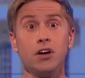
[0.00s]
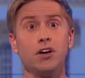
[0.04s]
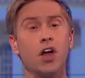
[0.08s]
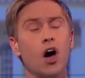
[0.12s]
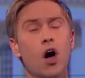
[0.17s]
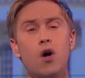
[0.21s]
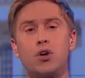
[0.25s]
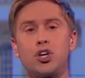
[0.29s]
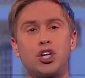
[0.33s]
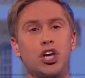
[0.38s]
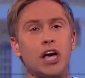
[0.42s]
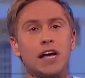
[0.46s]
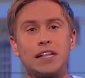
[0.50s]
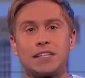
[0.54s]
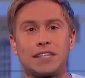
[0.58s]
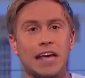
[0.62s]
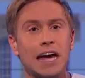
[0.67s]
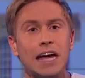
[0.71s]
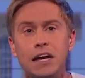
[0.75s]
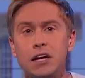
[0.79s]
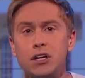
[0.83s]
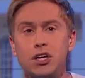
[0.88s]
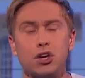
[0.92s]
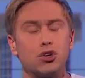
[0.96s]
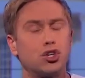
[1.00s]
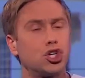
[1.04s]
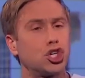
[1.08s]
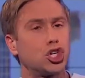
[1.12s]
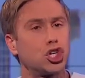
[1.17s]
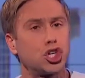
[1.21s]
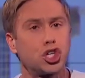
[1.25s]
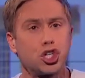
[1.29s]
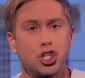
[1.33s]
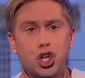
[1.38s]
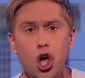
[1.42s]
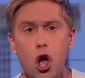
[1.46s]
No, she didn't, you
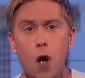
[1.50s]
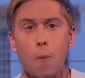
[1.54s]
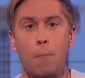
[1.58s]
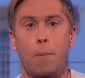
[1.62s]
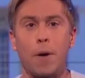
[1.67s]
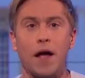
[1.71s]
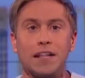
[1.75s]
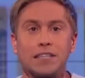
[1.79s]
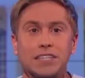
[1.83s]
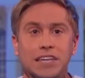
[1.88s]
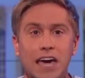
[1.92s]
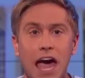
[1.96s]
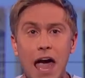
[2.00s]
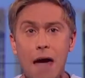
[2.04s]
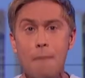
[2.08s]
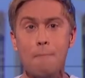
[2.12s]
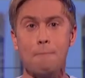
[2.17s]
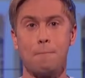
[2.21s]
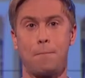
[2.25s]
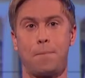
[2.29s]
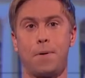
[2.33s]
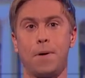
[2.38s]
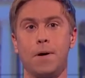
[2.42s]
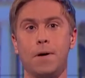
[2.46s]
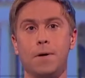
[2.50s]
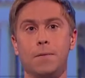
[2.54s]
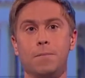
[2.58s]
stupid gimp!